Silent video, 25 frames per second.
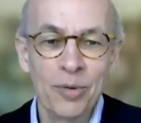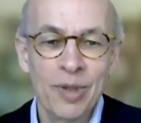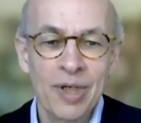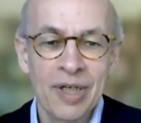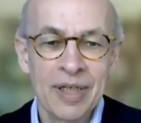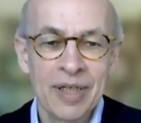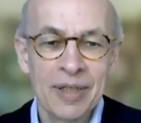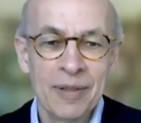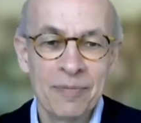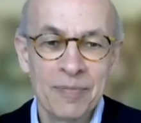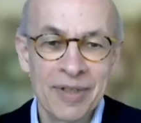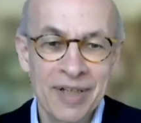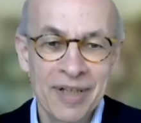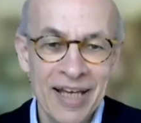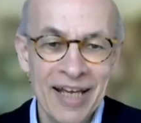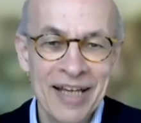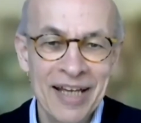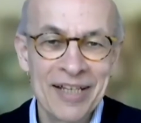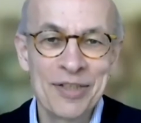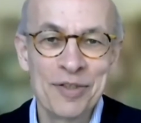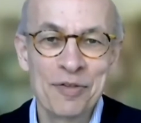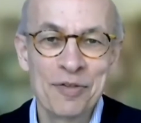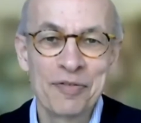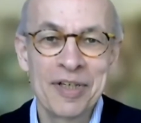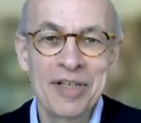
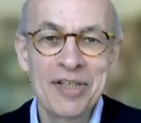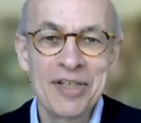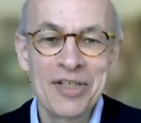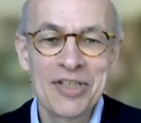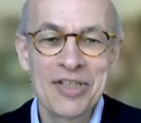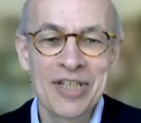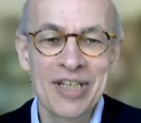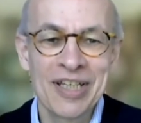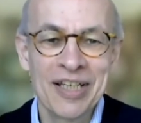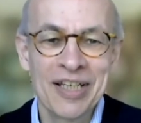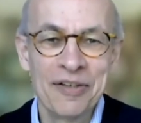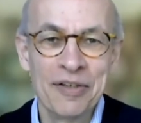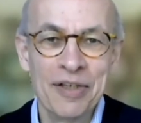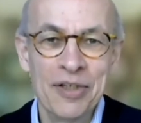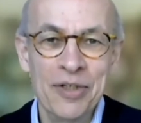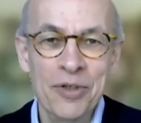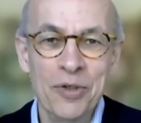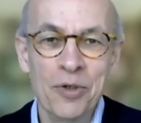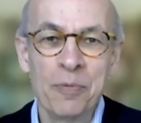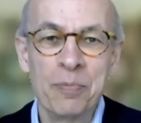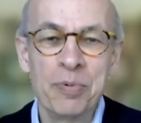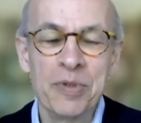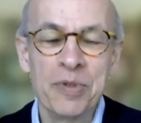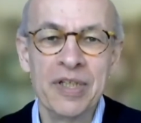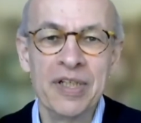Gijs de Vries,
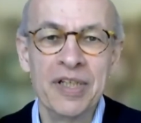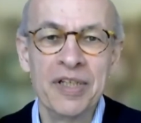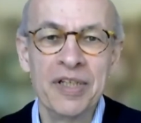European